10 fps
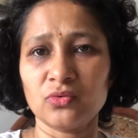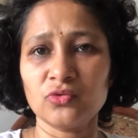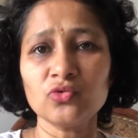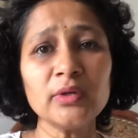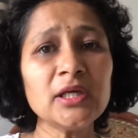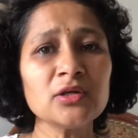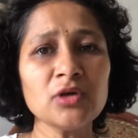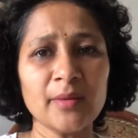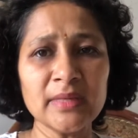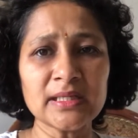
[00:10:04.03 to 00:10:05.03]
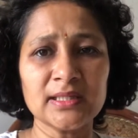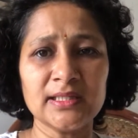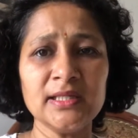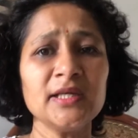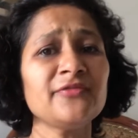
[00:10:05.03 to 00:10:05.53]
So
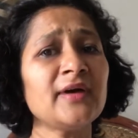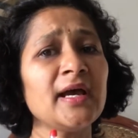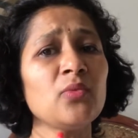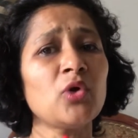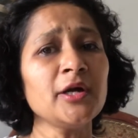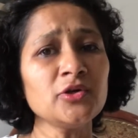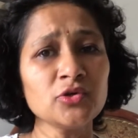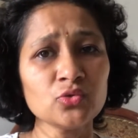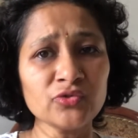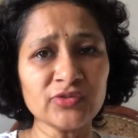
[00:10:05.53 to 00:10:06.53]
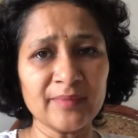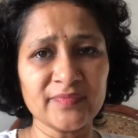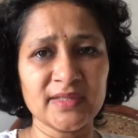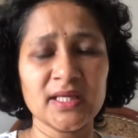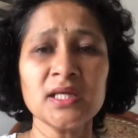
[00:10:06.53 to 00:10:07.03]
economically, if I want to do
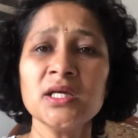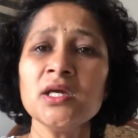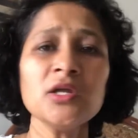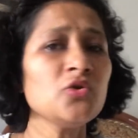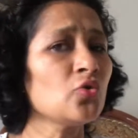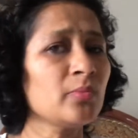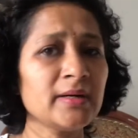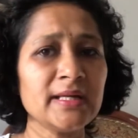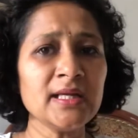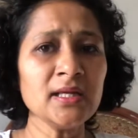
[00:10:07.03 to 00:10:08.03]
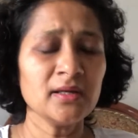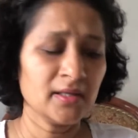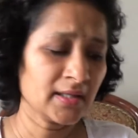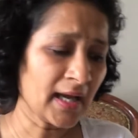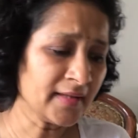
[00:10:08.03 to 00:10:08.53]
something, nobody
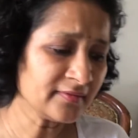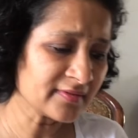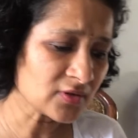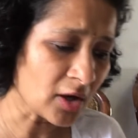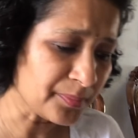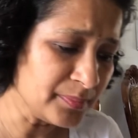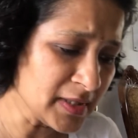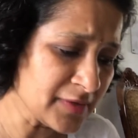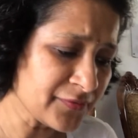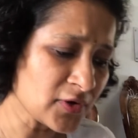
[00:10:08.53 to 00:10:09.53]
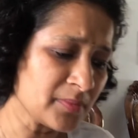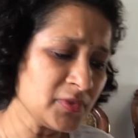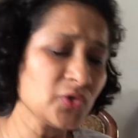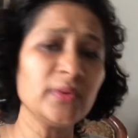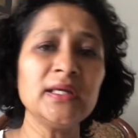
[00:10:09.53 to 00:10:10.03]
can stop me
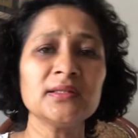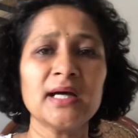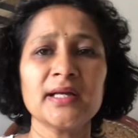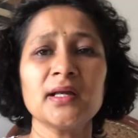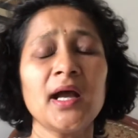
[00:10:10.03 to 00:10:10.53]
from doing that.